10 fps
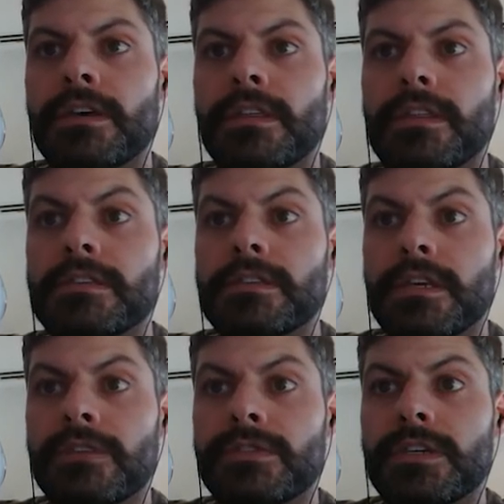This
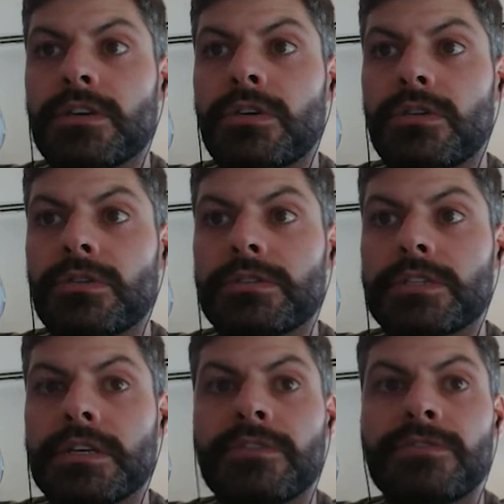safety
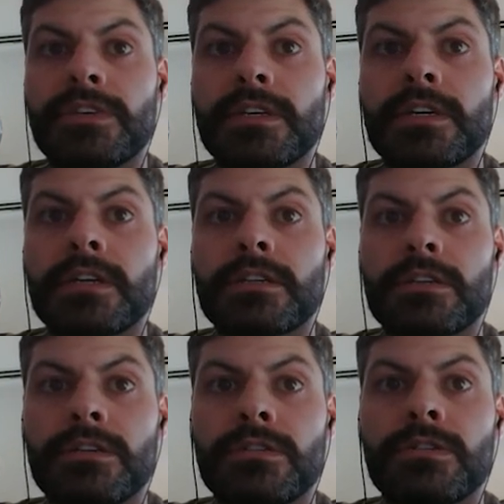holds if V and
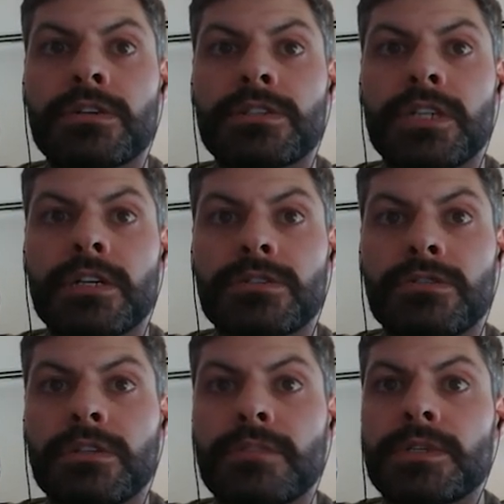Q change
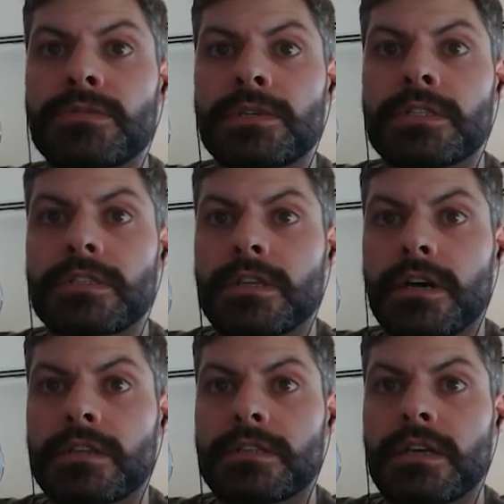only between
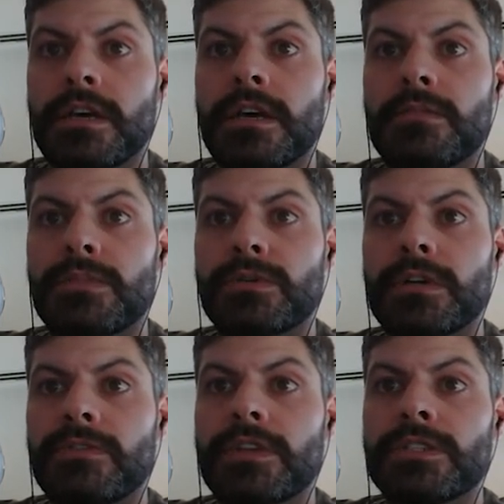slots, but
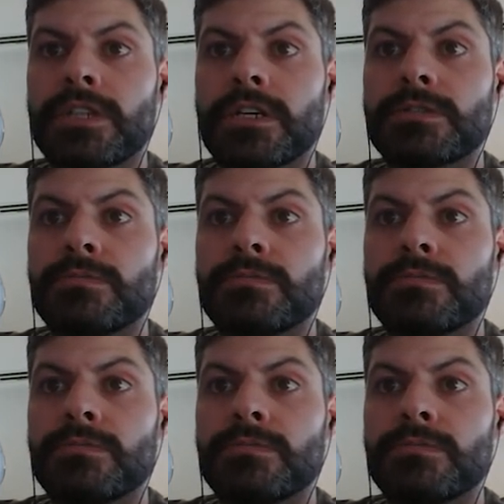what if they change